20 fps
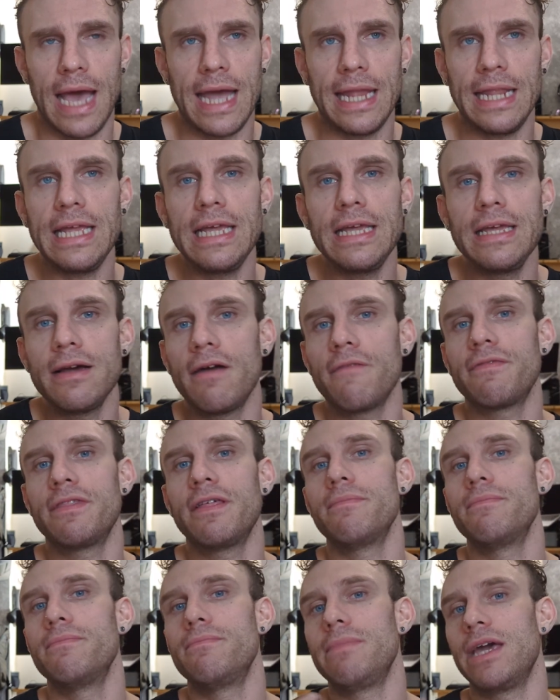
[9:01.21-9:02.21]
any of
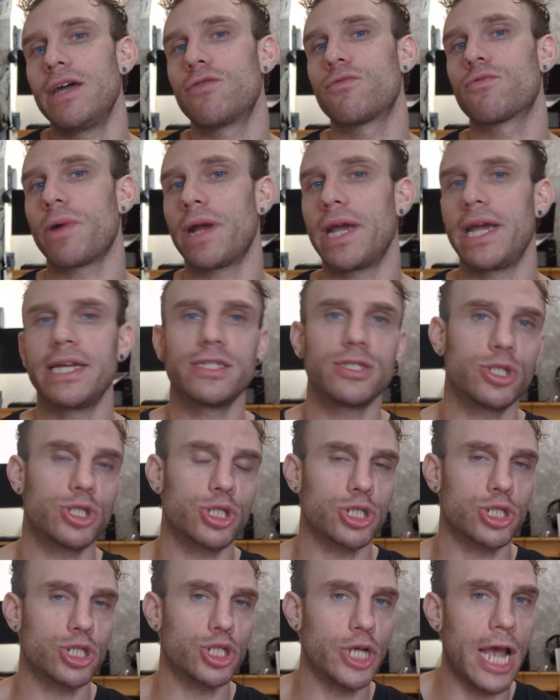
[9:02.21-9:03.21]
the
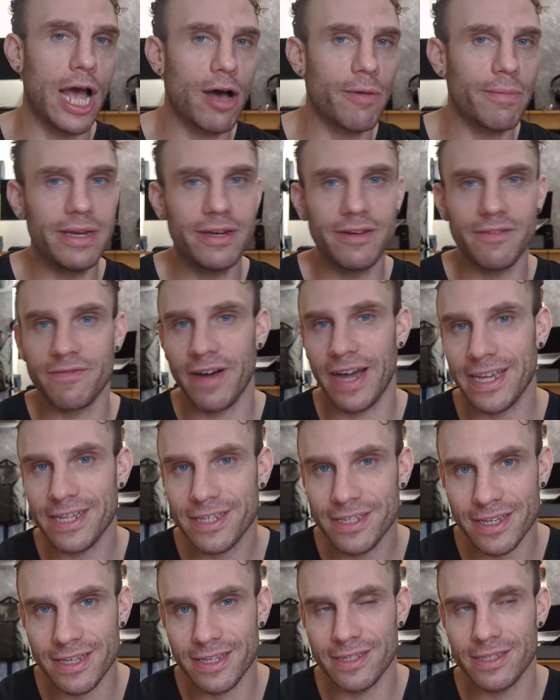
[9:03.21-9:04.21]
mid-range Xiaomi
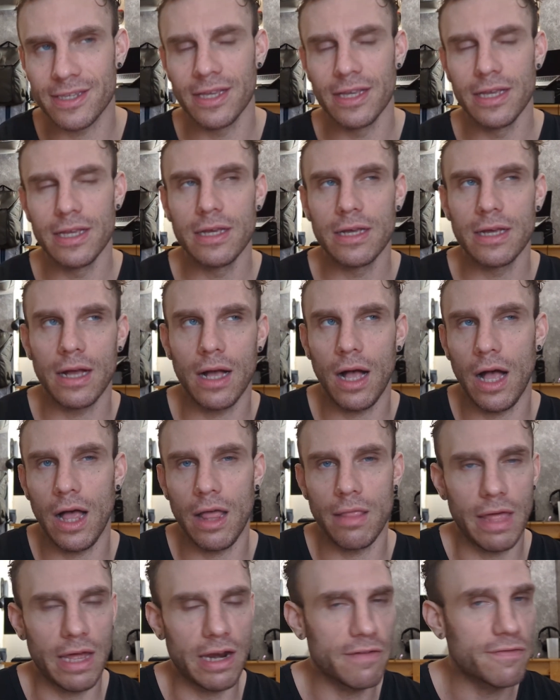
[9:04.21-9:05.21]
devices uh,
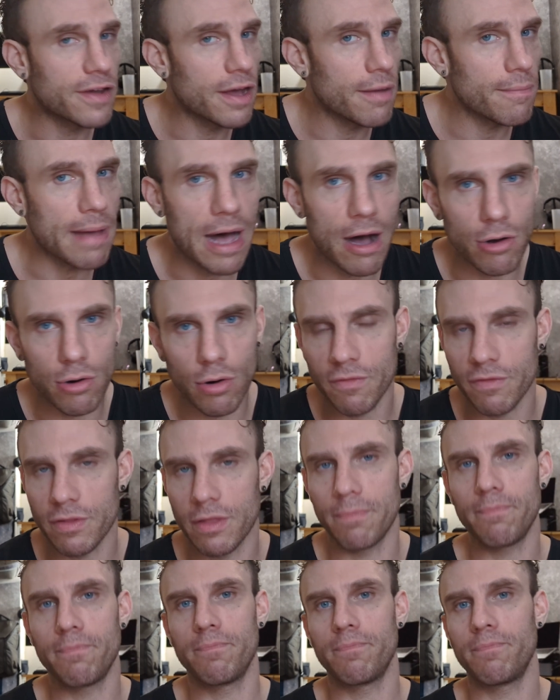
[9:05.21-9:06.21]
that have come out over
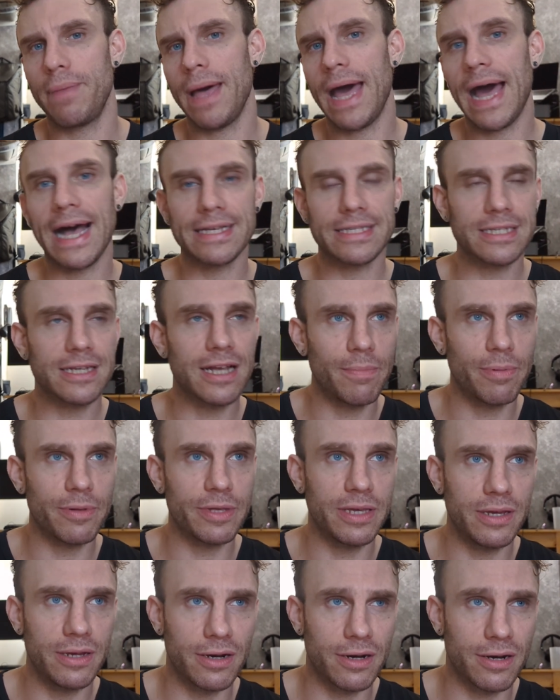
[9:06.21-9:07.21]
the past couple
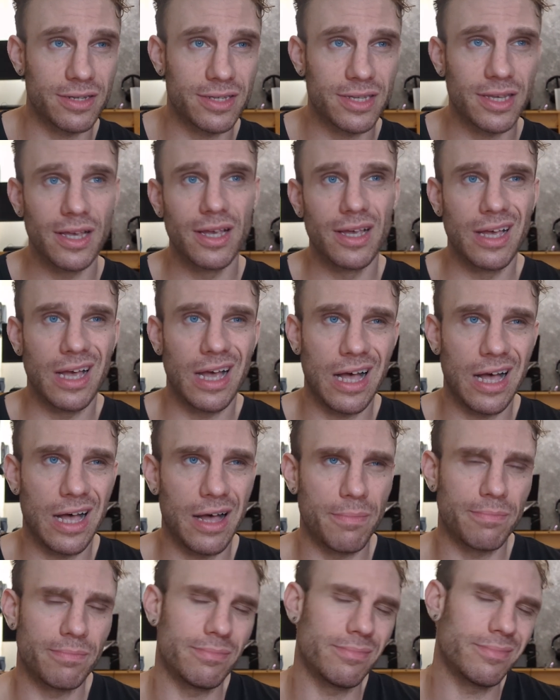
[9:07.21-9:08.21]
years,
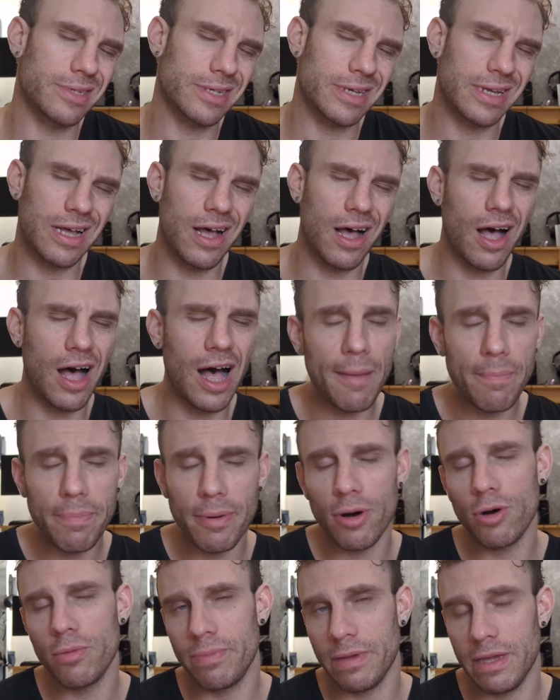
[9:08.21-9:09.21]
um,
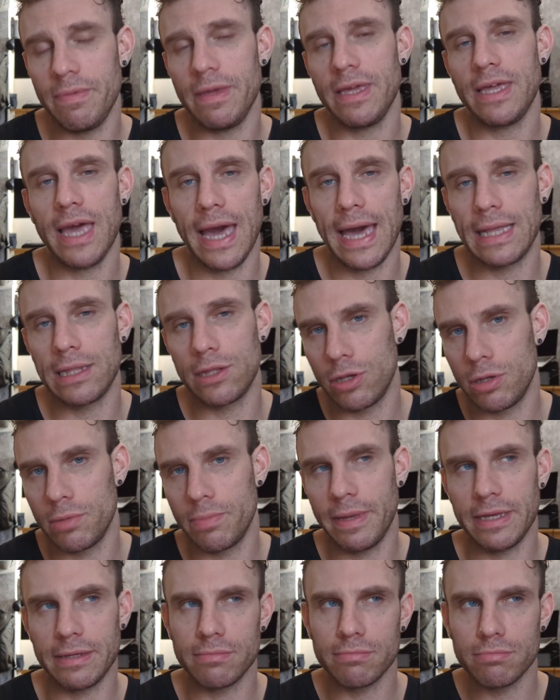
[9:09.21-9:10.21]
Oppo, BBK a little
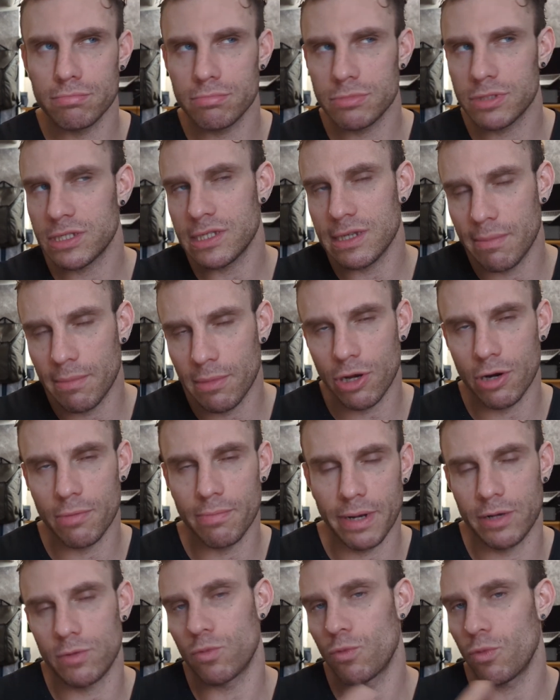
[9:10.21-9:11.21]
bit, similar,
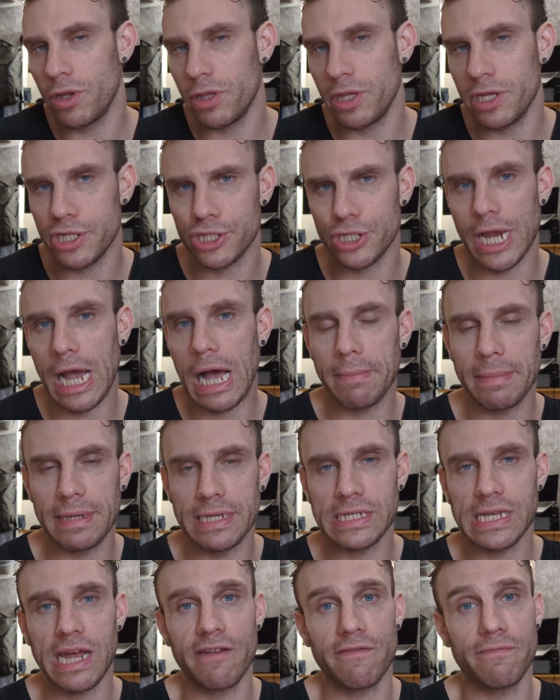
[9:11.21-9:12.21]
but really Xiaomi
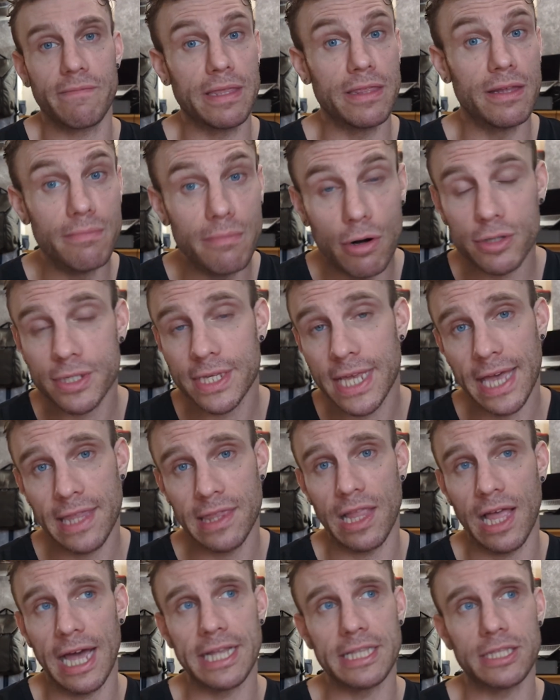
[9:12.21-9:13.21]
has kind of made the most
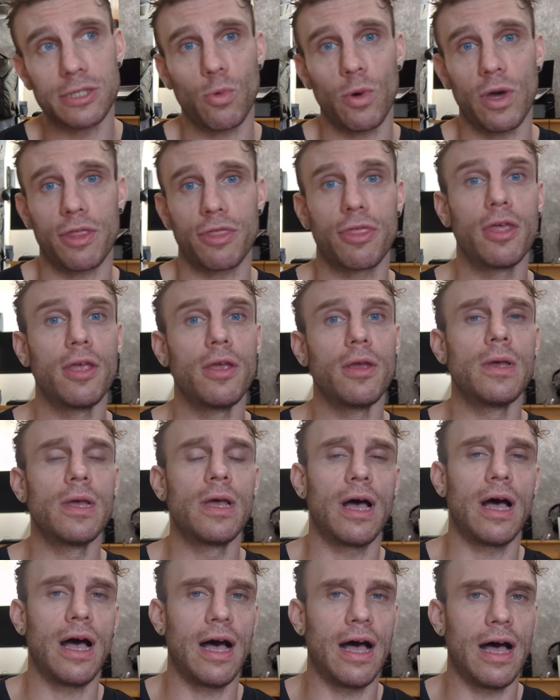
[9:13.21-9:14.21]
headlines with
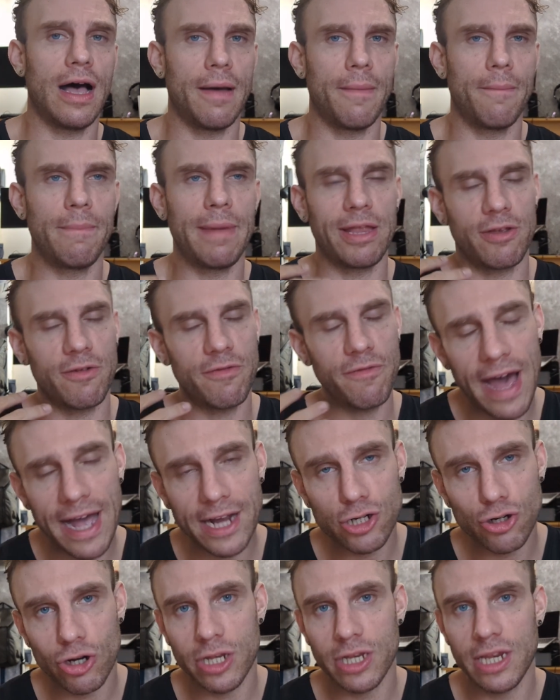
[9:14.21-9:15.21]
uh,
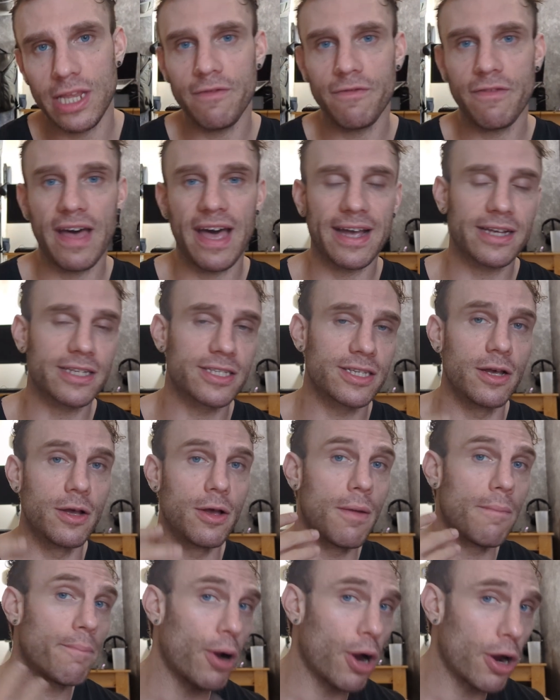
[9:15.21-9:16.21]
manufacturing defects,
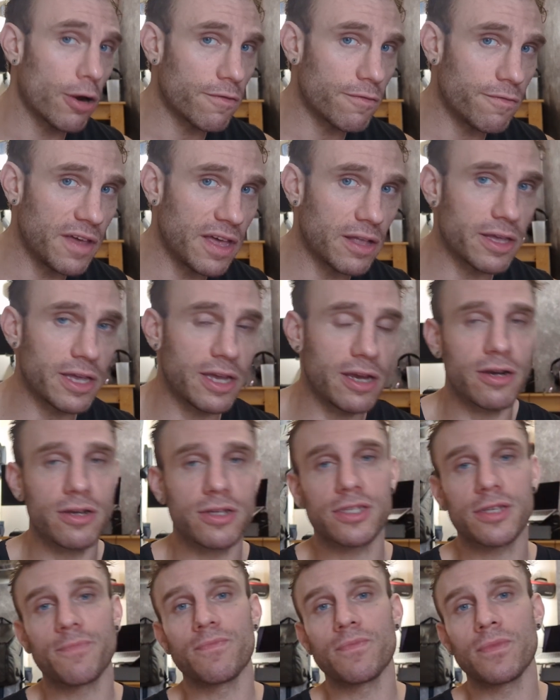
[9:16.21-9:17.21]
part
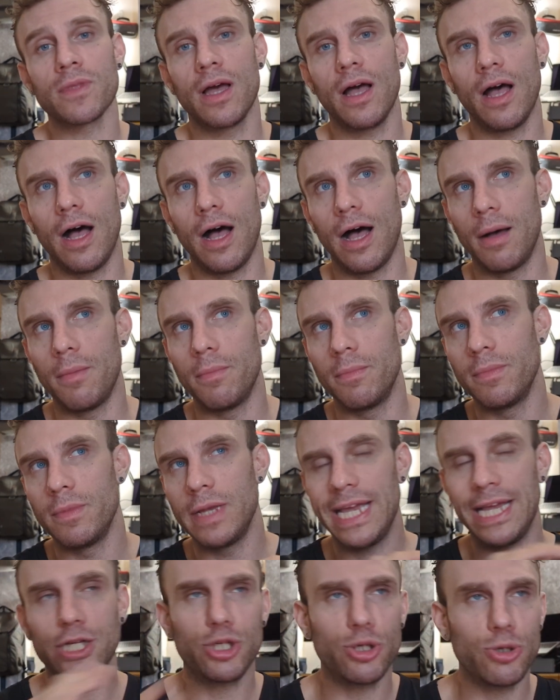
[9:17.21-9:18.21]
failures, uh,
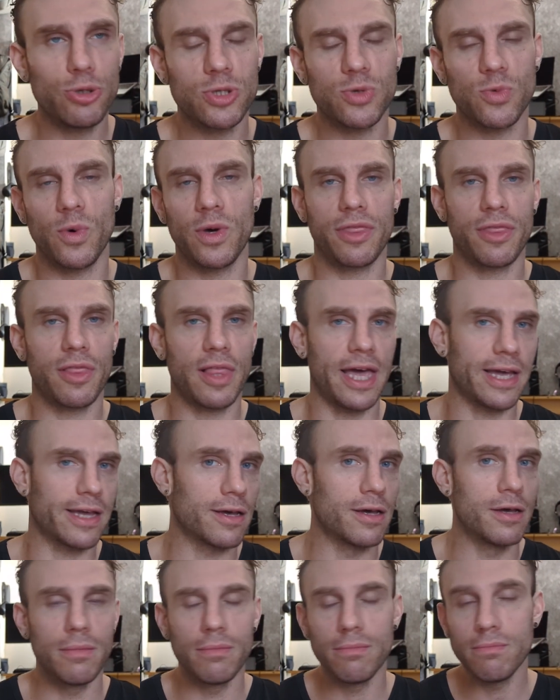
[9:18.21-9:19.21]
issues with
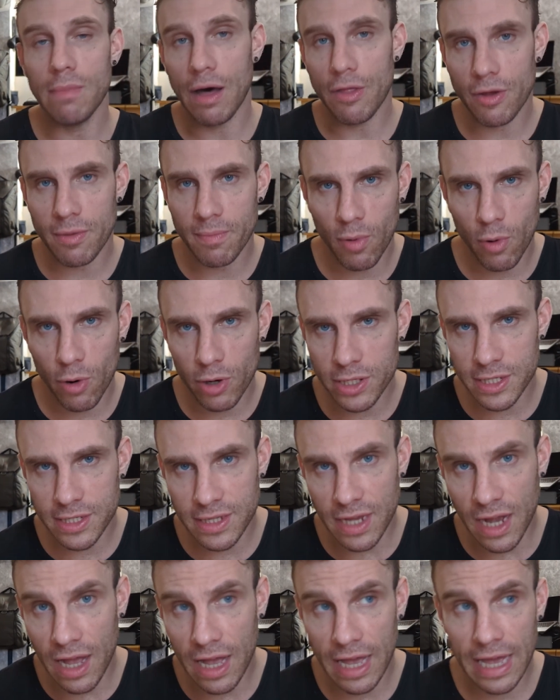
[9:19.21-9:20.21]
like motherboards
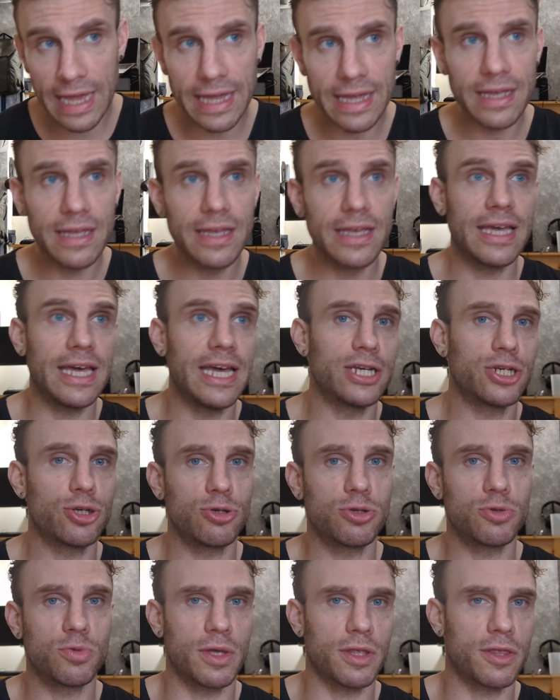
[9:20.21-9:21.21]
dying,
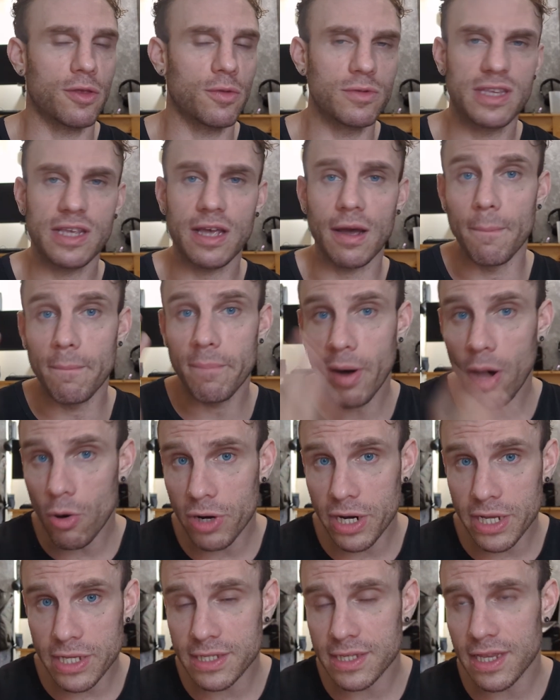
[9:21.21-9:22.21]
issues with
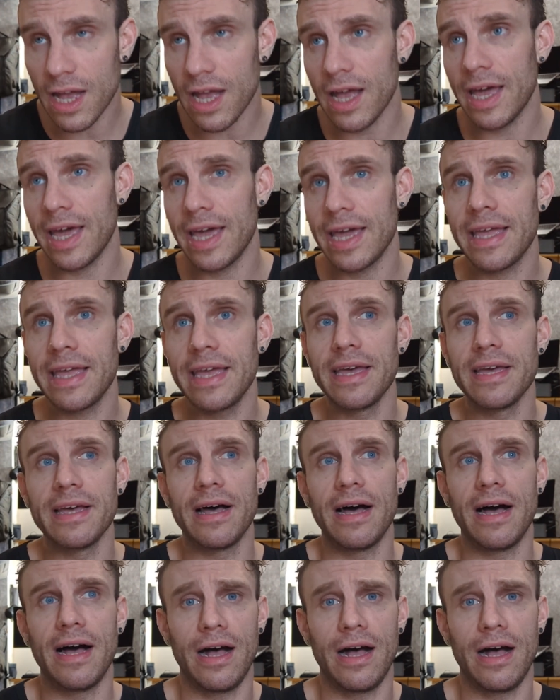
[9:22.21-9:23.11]
components dying.